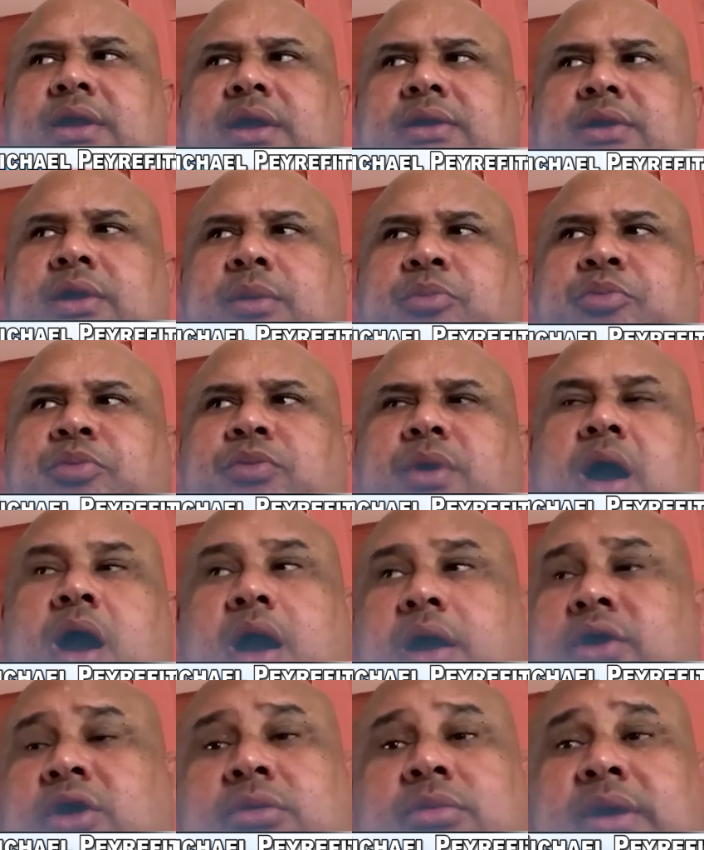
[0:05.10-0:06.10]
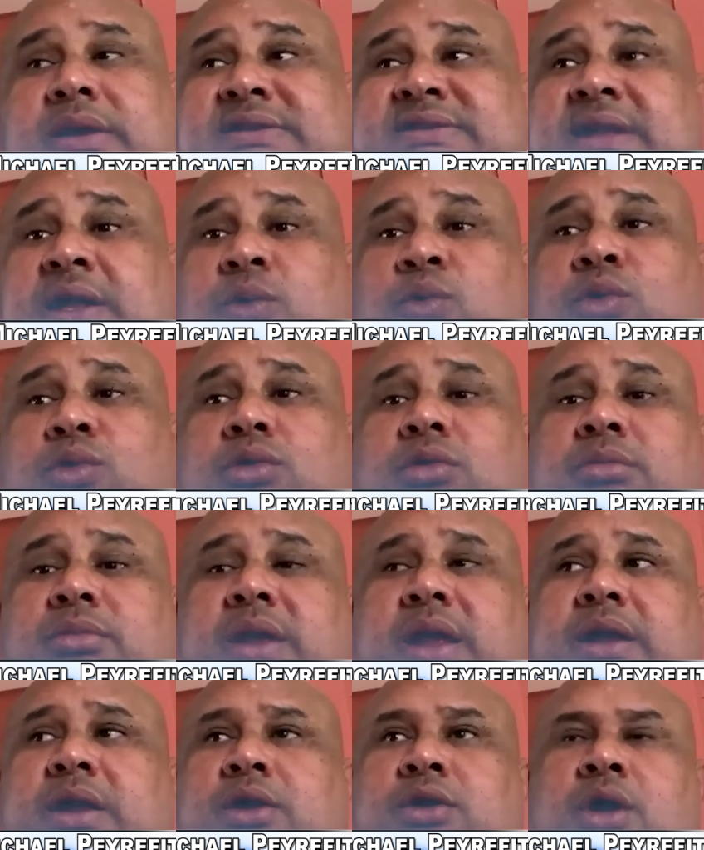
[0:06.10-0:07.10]
the arguments that we will
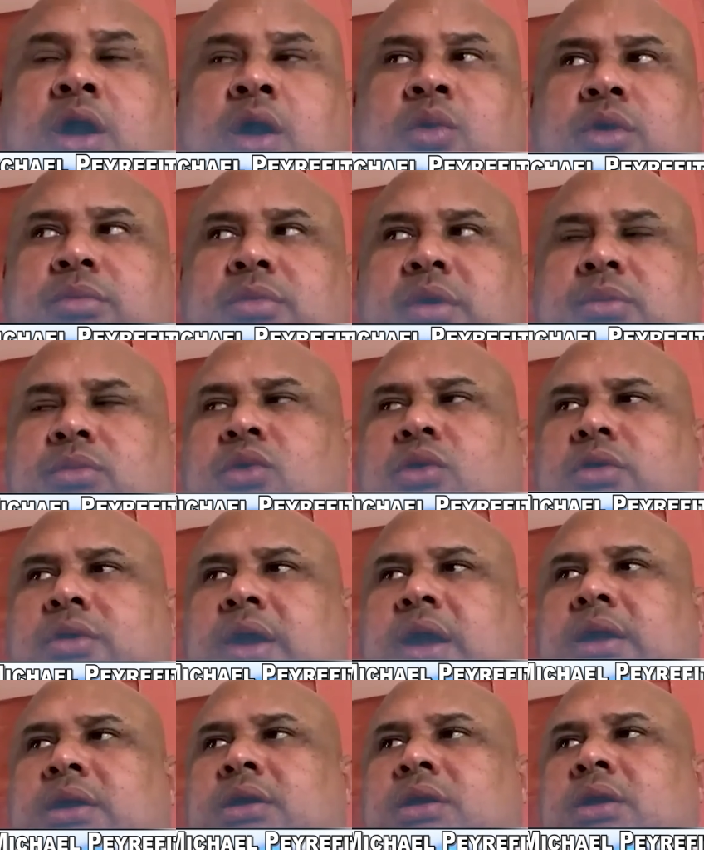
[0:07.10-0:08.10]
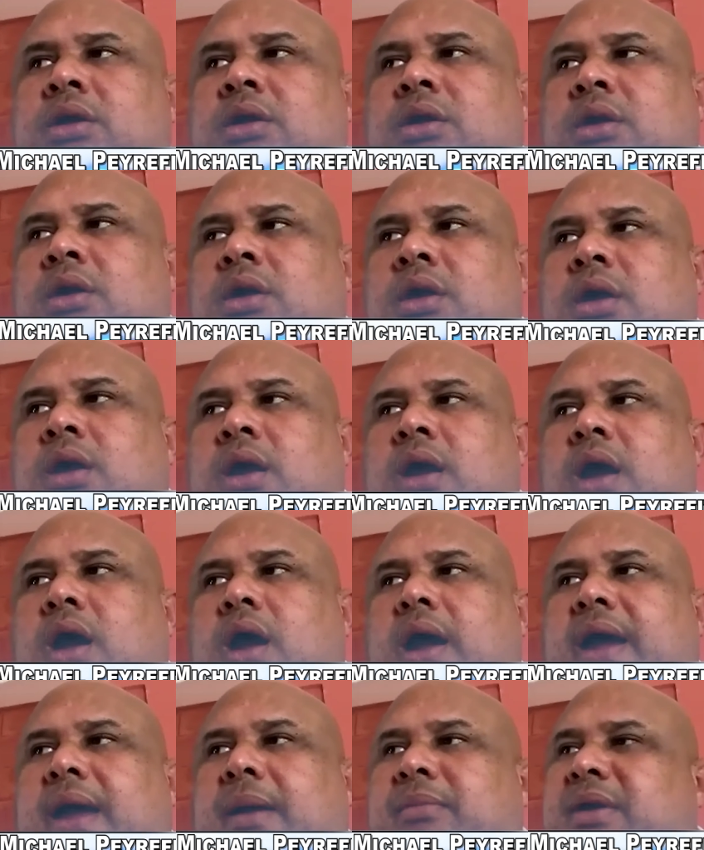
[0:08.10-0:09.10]
make in our memorial,
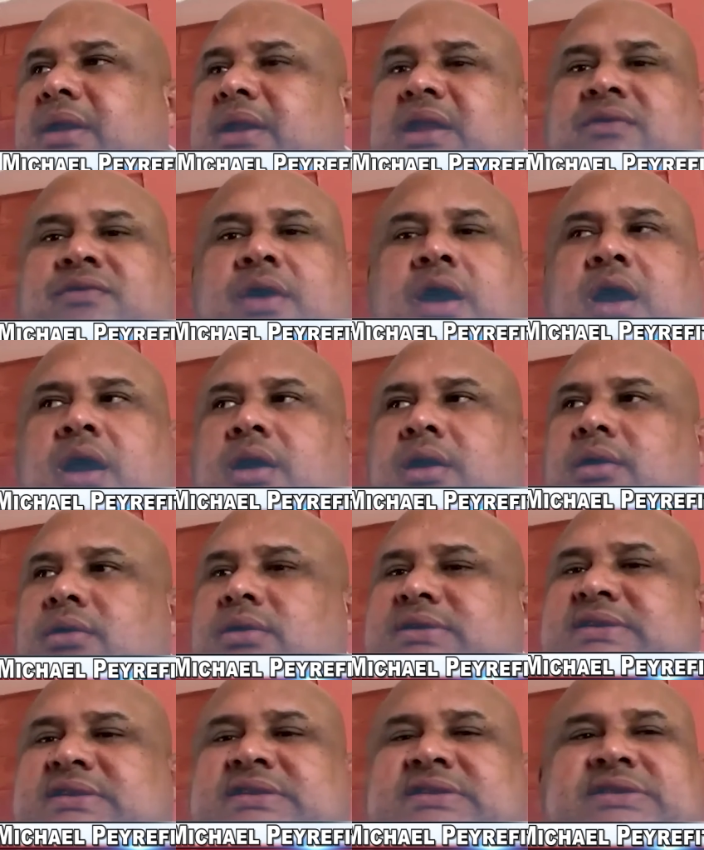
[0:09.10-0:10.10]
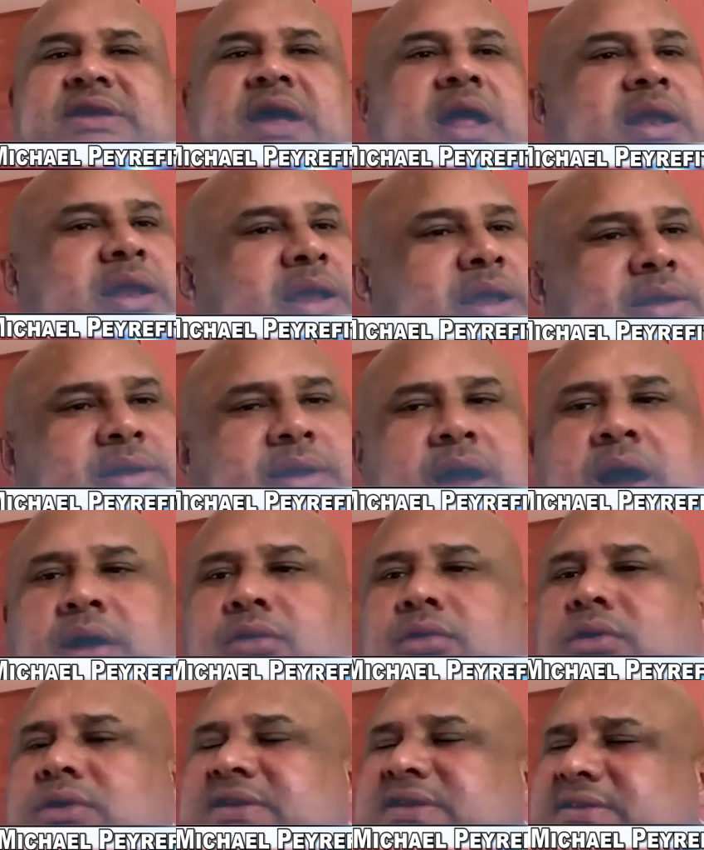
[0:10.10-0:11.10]
I believe are
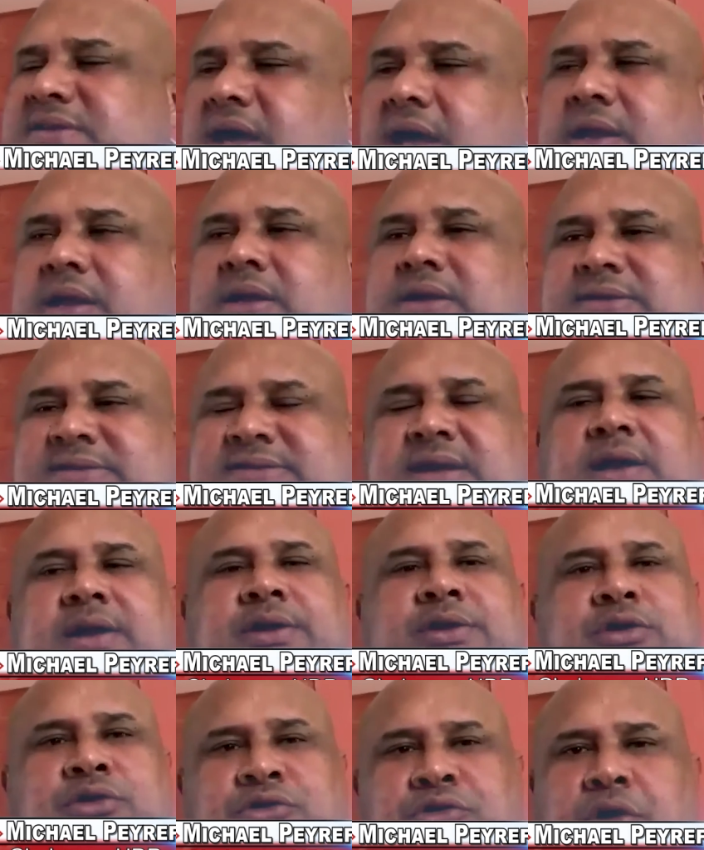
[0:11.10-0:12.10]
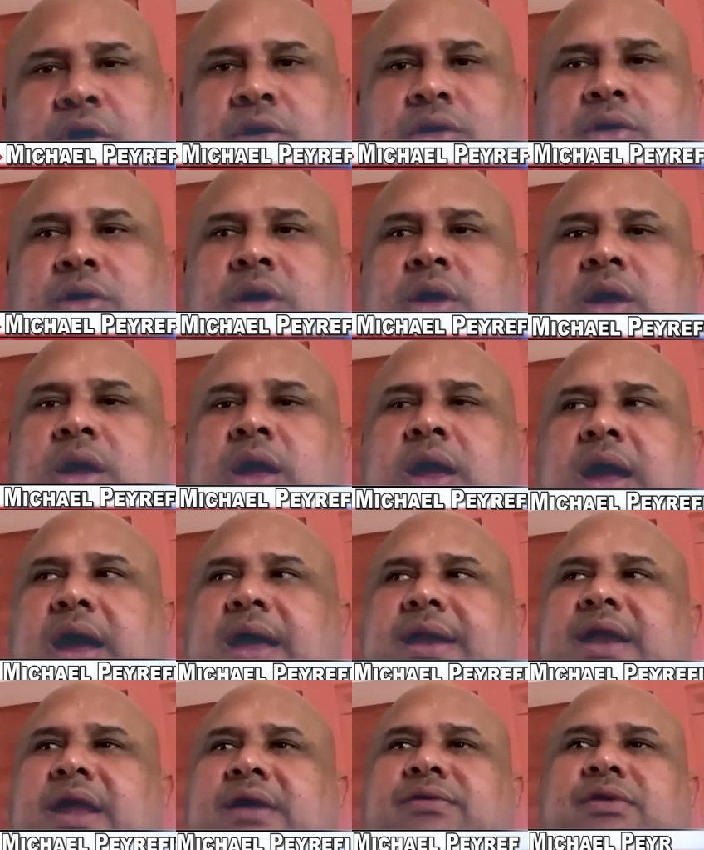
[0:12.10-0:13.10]
on solid ground.
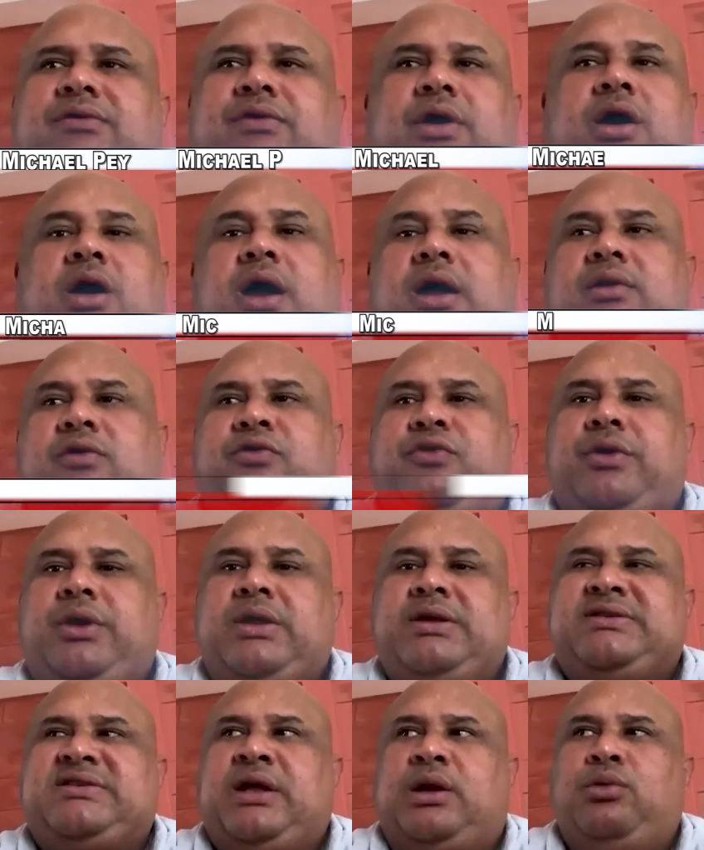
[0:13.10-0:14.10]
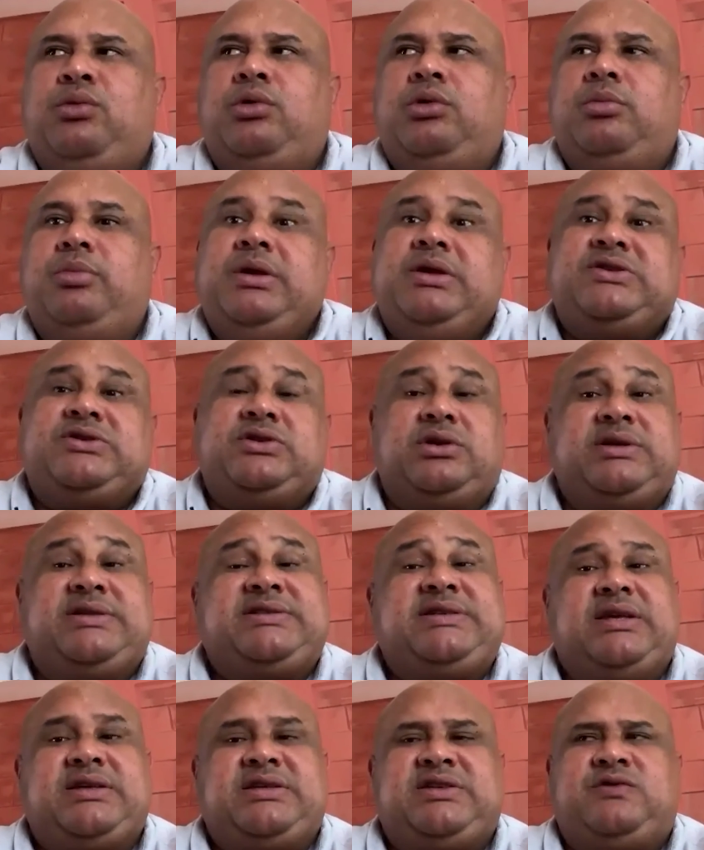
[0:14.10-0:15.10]
And I have every confidence that we will be
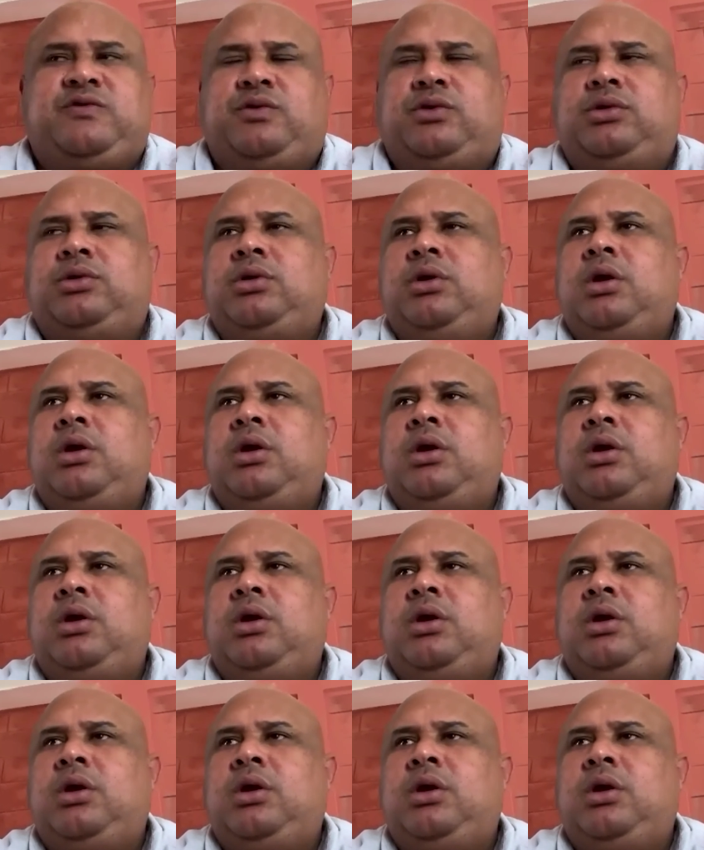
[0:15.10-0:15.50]
successful.